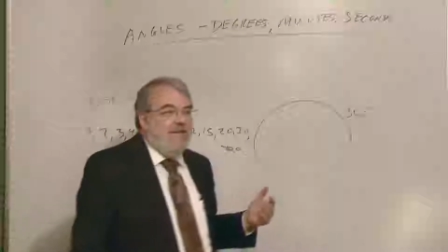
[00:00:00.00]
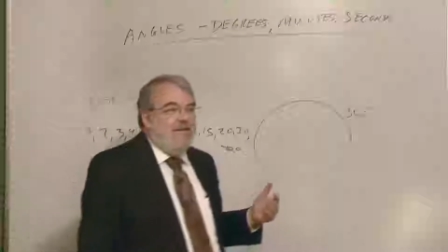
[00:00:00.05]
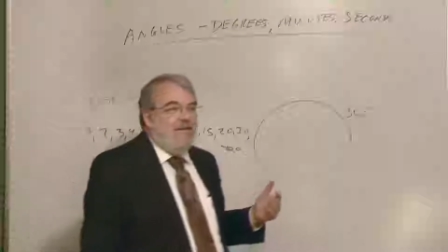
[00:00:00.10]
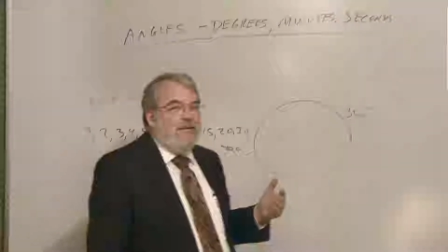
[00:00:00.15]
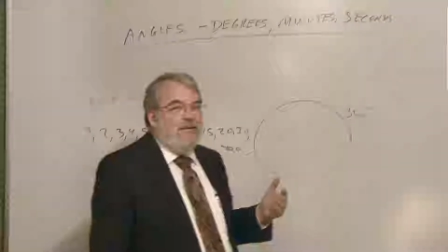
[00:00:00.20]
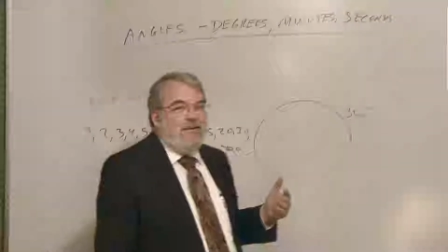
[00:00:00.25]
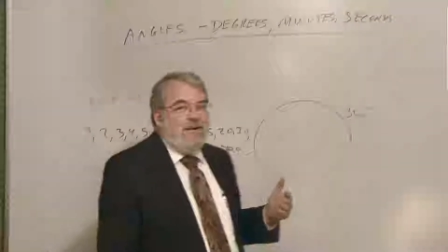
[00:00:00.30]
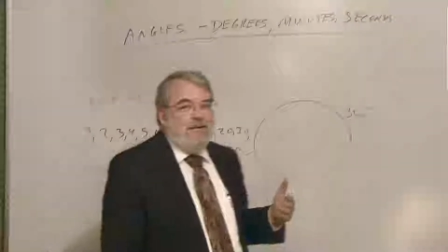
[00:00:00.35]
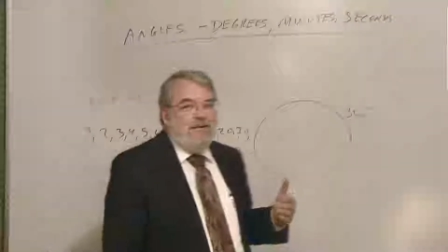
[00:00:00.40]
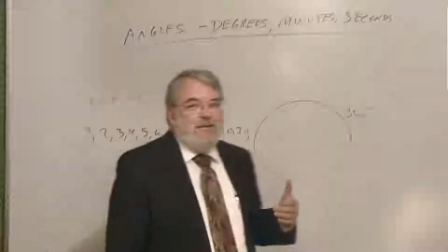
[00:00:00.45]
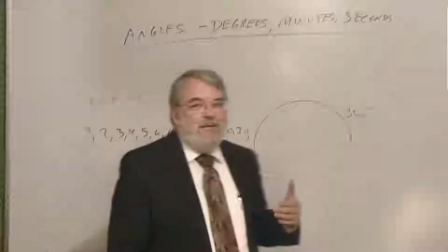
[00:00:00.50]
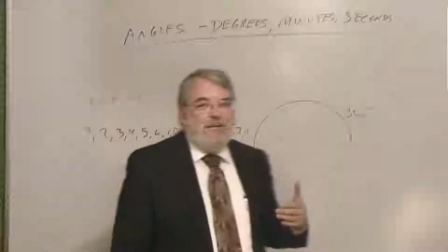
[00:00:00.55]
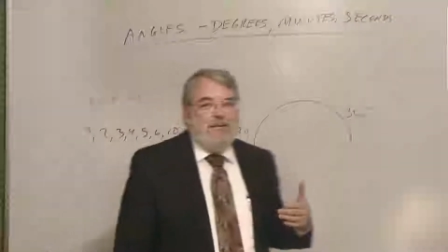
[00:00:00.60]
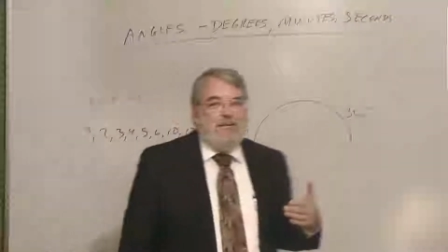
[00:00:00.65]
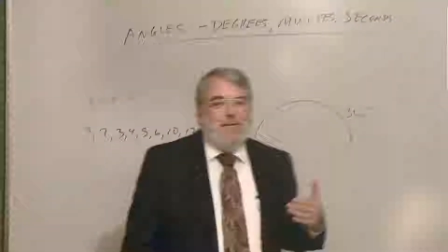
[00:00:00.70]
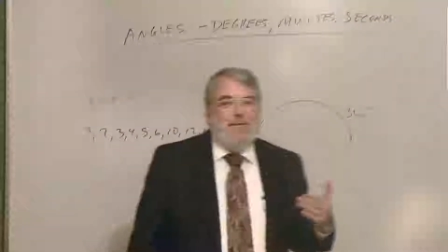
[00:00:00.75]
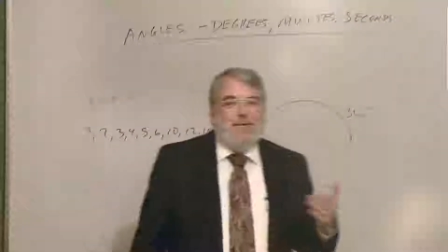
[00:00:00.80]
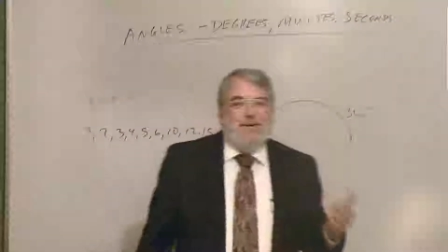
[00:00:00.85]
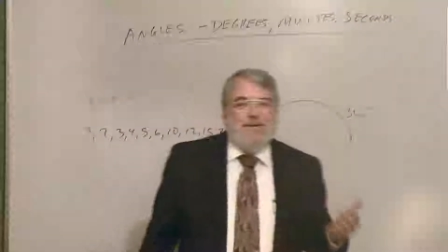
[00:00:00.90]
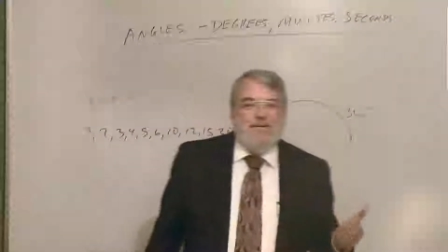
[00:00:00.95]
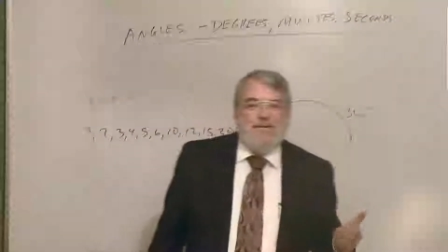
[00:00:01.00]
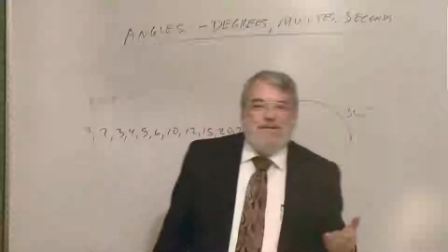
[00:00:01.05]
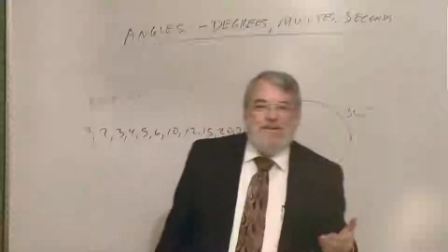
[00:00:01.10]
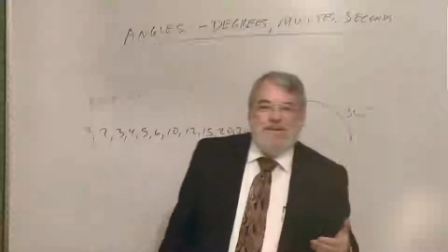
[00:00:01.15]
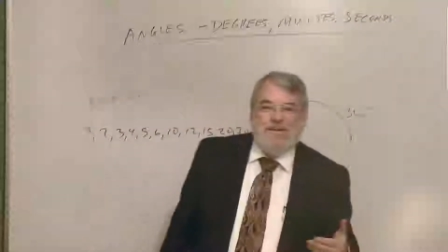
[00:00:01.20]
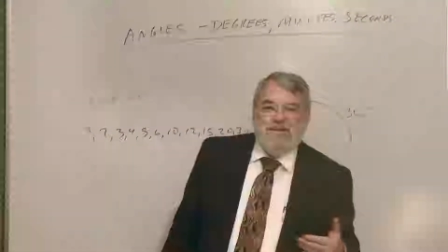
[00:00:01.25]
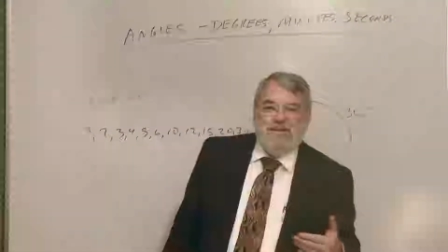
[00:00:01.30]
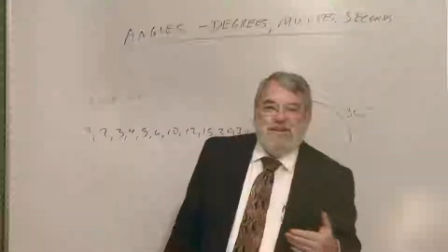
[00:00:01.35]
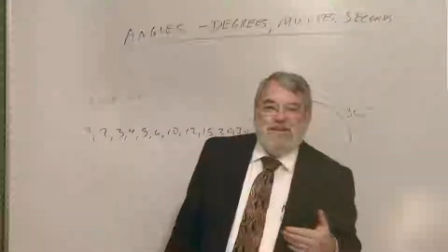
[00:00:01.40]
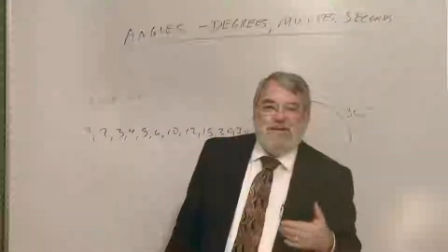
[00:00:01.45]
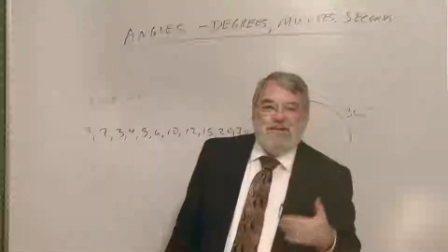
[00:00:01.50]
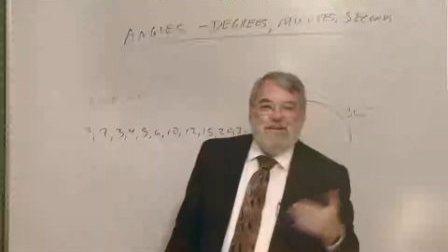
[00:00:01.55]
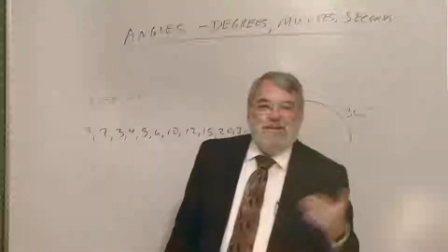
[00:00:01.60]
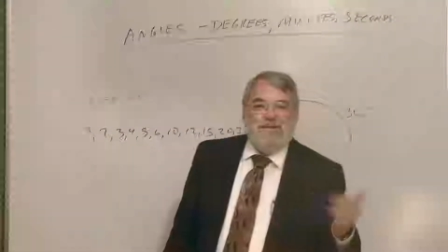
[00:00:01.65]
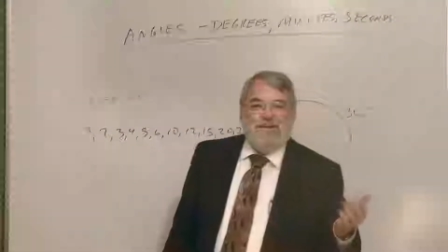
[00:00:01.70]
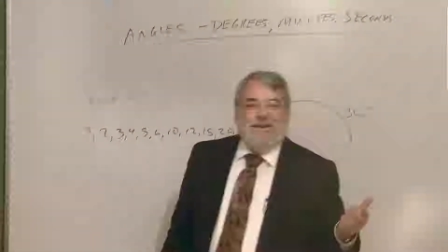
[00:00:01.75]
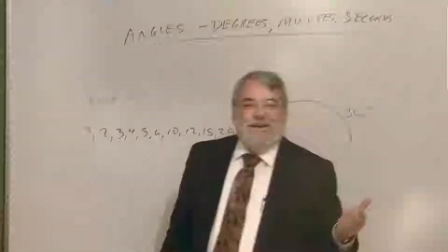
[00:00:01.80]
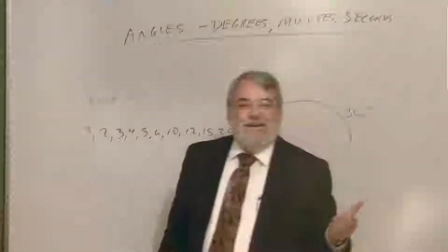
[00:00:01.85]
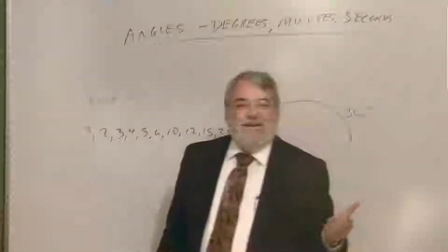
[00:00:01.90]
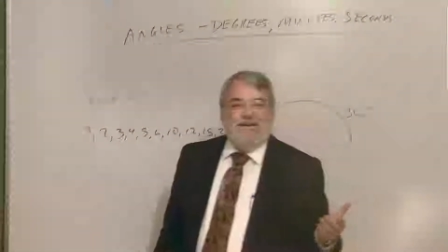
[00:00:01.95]
No decimal points, no decimal
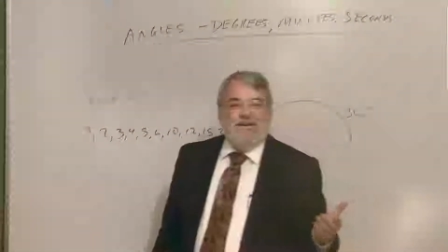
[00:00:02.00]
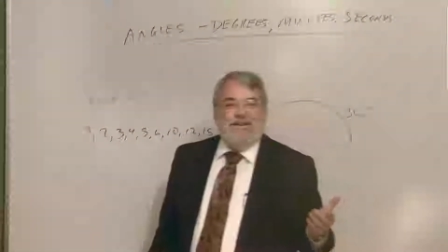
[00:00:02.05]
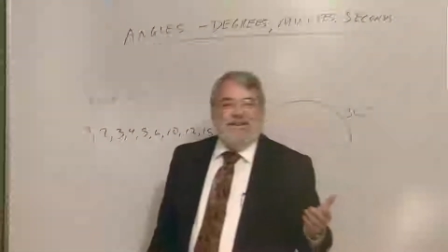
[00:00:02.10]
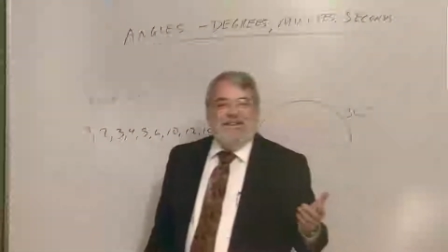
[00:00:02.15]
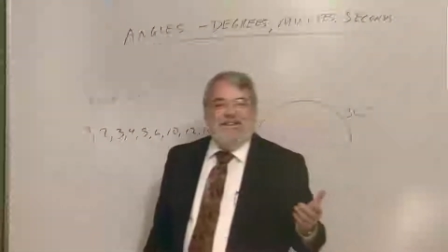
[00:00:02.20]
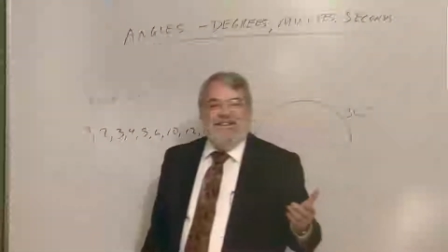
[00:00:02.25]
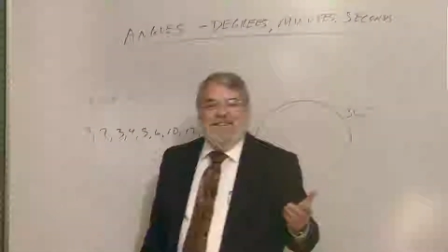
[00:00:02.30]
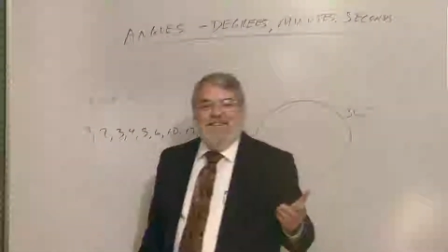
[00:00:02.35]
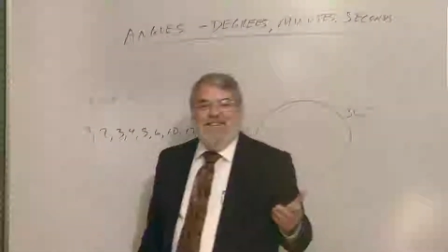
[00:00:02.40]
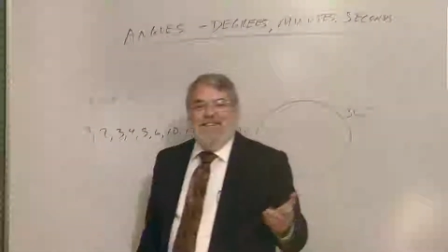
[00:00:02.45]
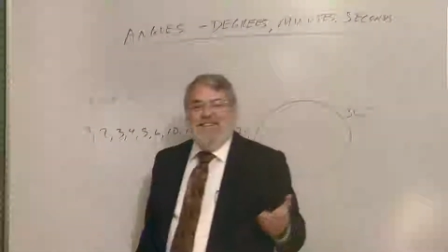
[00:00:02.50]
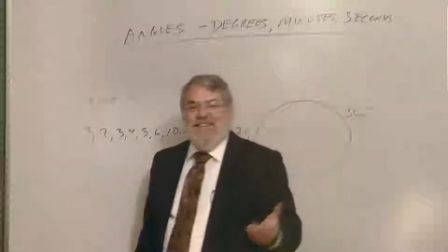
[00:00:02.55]
places.